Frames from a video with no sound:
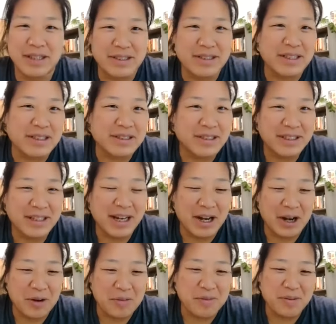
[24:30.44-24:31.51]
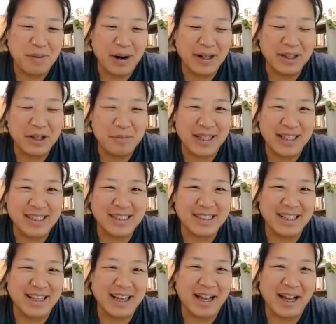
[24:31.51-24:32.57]
doesn't. Partly
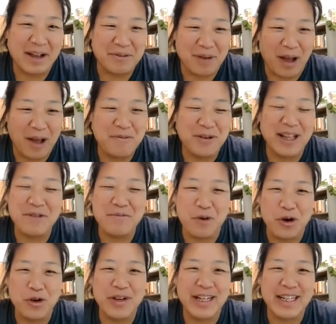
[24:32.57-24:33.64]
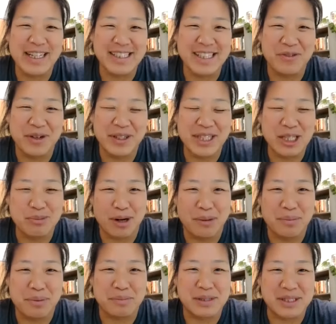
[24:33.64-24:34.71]
because I'm really motivated because I want these
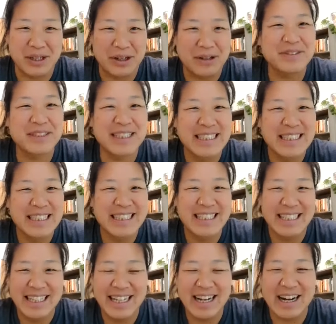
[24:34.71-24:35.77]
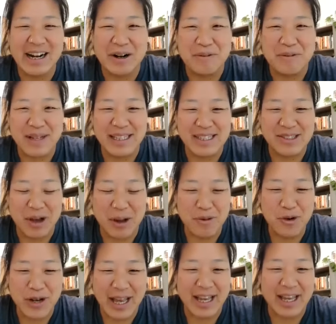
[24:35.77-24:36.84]
problems solved. And so I'm
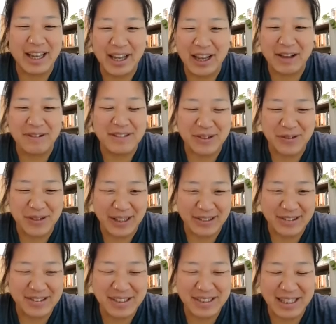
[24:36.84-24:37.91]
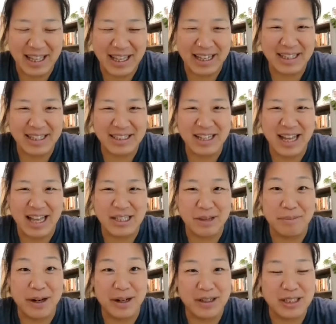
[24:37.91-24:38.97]
okay if someone else like has
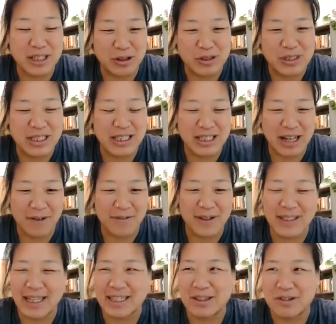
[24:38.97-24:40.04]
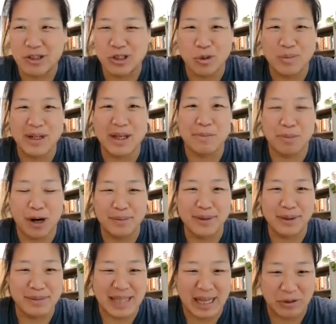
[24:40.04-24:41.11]
a better solution. I feel like there are so many
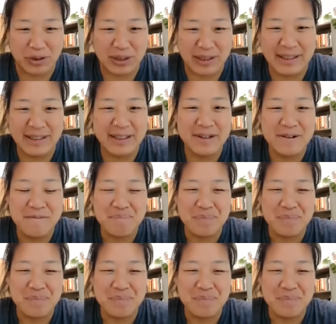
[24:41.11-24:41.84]
problems out there